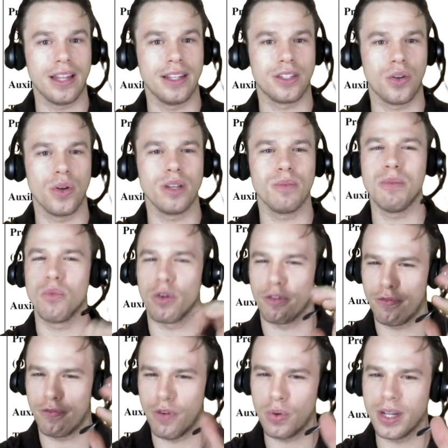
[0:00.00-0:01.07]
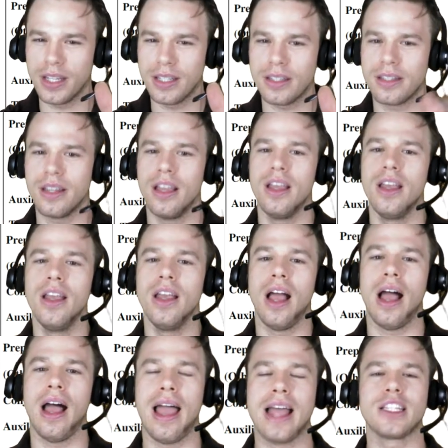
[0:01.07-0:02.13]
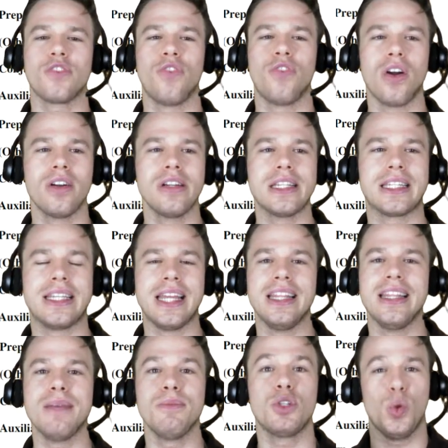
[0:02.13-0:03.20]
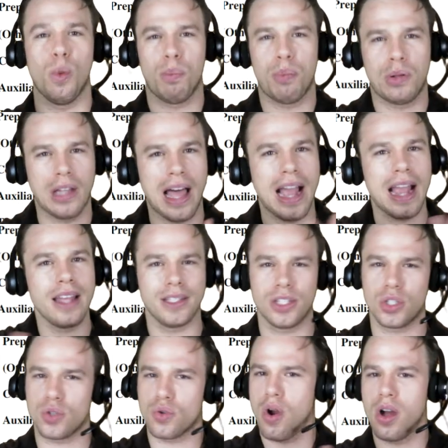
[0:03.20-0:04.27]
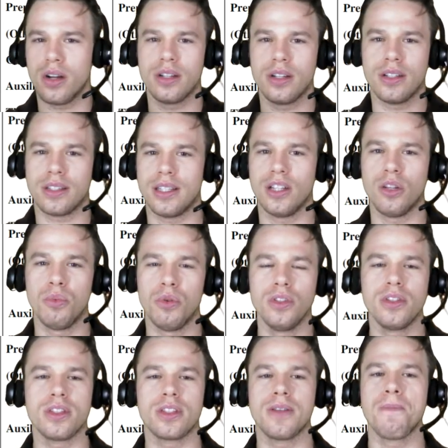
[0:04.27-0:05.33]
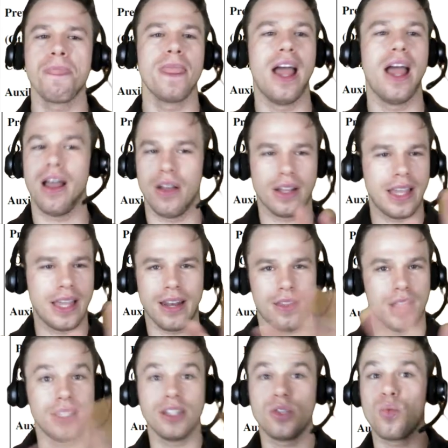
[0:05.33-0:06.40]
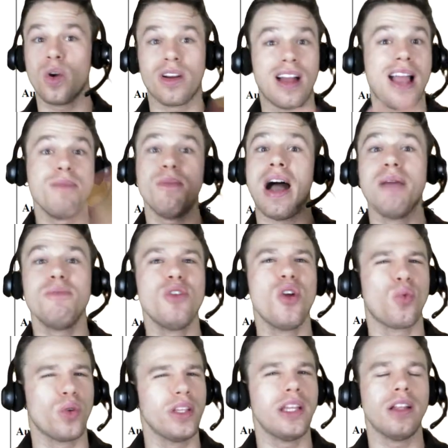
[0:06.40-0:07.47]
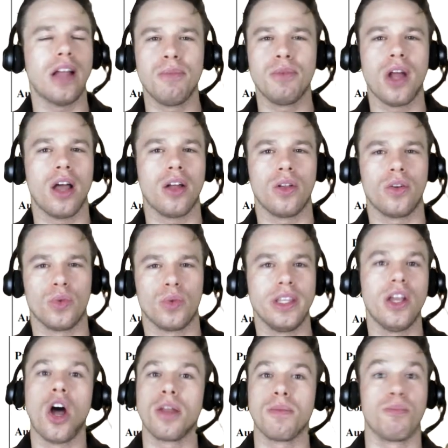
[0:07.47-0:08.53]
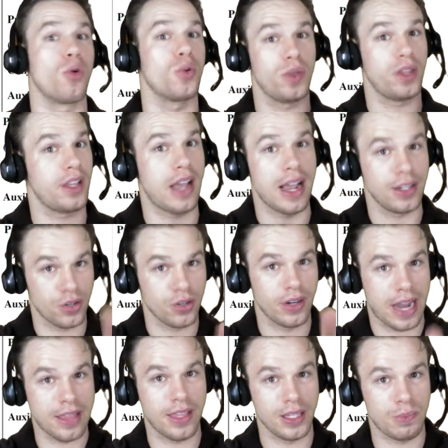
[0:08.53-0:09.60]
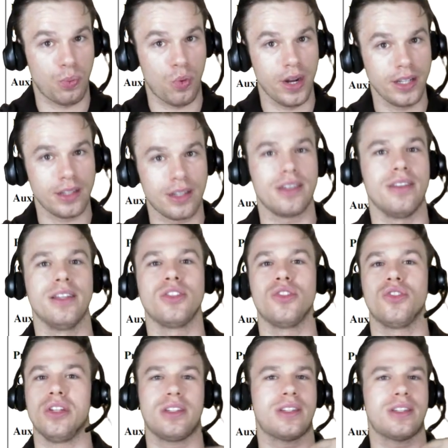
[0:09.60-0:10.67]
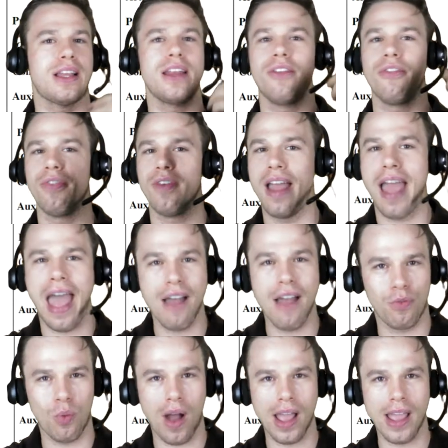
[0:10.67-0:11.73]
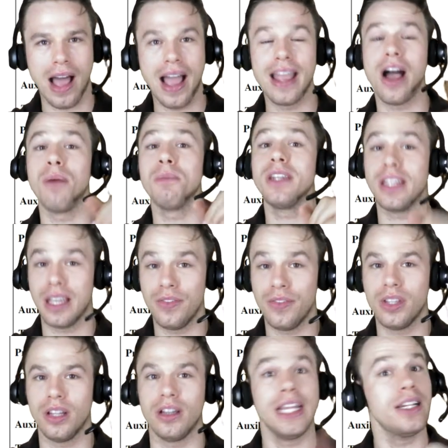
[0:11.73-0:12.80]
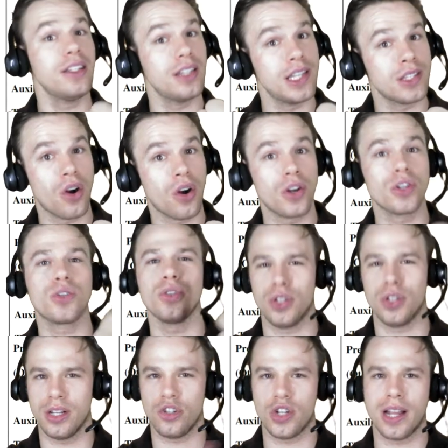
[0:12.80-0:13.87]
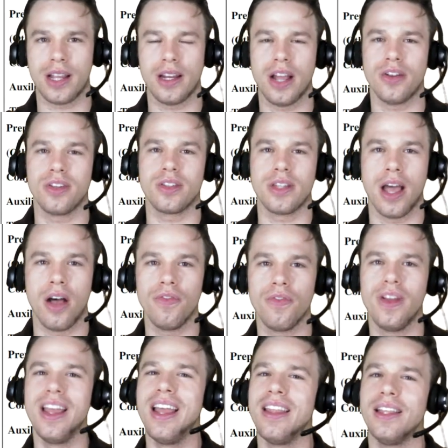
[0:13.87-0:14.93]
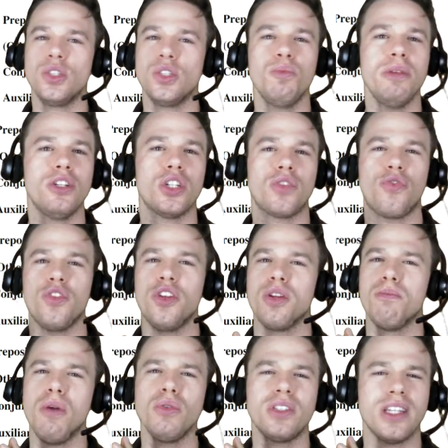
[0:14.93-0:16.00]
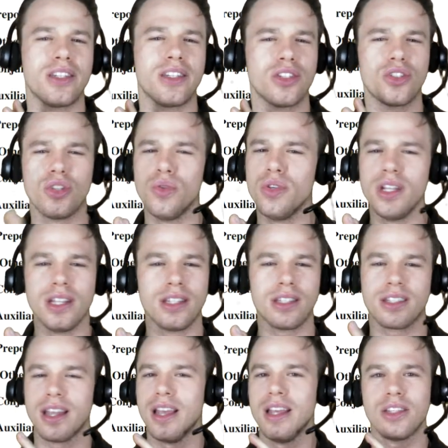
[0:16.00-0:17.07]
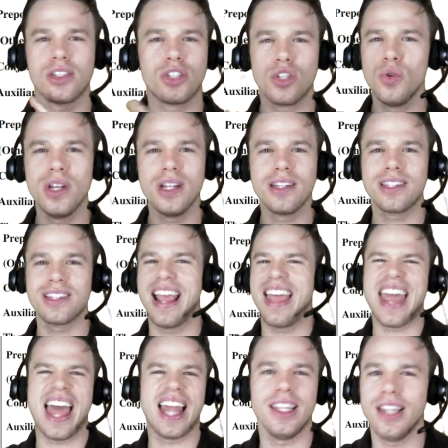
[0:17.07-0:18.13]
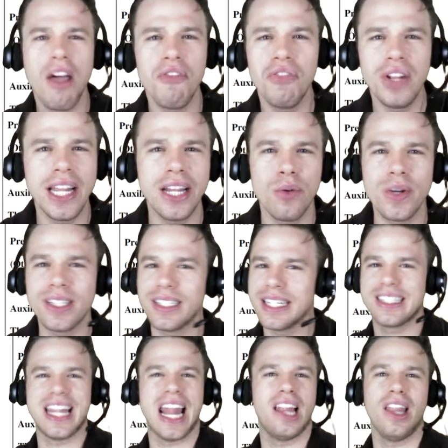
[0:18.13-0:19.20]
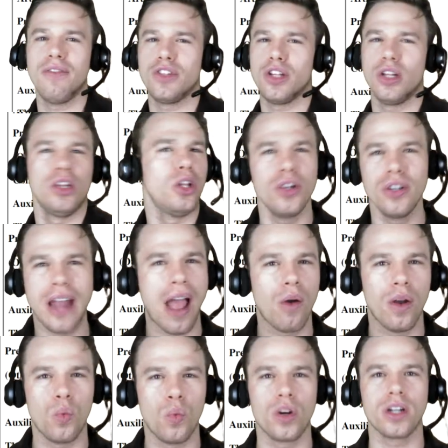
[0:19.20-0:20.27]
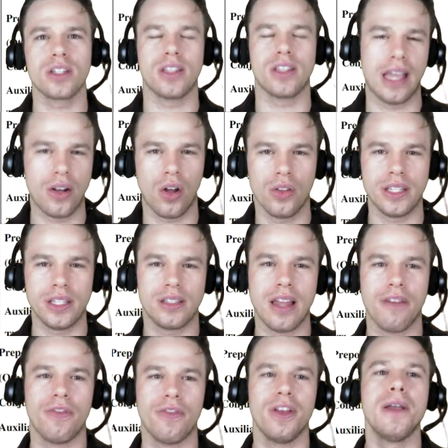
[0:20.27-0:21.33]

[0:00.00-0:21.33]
is going to be more focused. As far as getting them to apply the strong syllables, again, this is where I'm not really on board with Kaiser at this point. This is just kind of FYI. I'm going to give you the link to this article so you can check it out yourself. This would be just for your most studious students that love linguistics, that love to learn how it works and all this stuff,